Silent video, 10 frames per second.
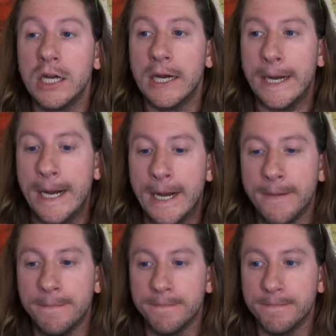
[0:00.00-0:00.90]

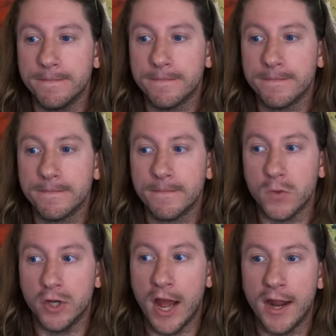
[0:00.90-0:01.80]

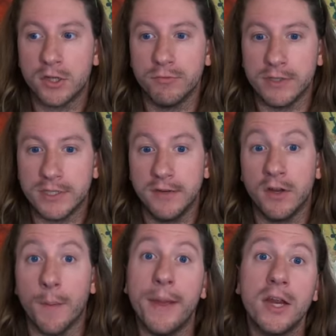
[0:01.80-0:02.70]
They're not actually
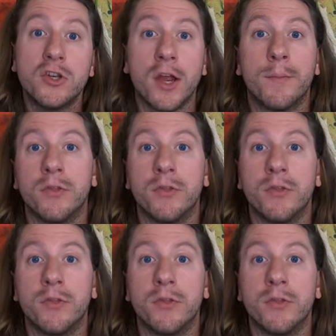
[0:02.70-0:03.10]
receiving a paycheck,